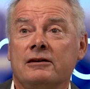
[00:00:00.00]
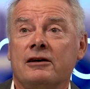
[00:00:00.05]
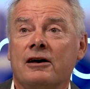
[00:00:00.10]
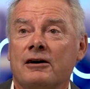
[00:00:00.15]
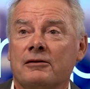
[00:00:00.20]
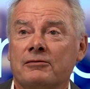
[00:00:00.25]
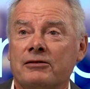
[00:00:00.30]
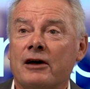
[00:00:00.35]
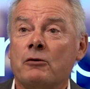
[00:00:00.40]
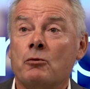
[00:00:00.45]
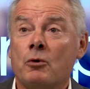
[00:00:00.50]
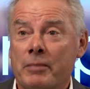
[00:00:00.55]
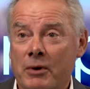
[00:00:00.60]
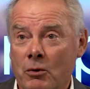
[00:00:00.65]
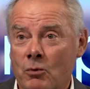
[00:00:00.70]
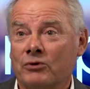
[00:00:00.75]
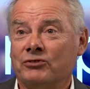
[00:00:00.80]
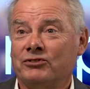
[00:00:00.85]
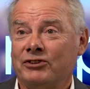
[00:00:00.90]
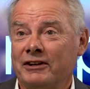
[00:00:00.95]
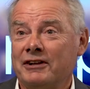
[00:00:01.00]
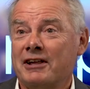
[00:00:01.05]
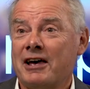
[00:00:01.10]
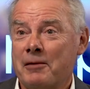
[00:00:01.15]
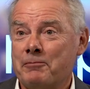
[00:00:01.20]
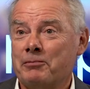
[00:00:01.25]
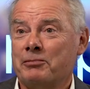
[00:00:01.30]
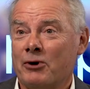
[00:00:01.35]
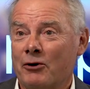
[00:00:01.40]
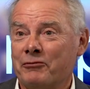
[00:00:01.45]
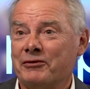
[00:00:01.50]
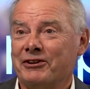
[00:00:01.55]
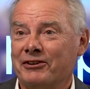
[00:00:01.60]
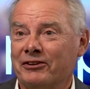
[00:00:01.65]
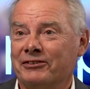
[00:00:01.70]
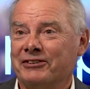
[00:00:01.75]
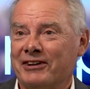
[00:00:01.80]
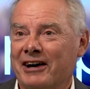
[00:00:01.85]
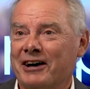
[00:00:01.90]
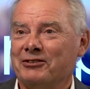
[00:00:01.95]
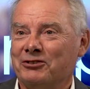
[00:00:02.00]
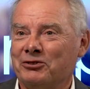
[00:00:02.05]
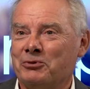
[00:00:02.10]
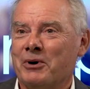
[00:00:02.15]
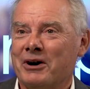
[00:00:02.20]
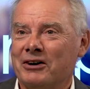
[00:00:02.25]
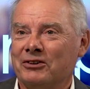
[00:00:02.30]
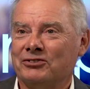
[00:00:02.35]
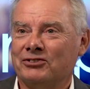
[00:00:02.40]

they will be wanting their profit on that as well.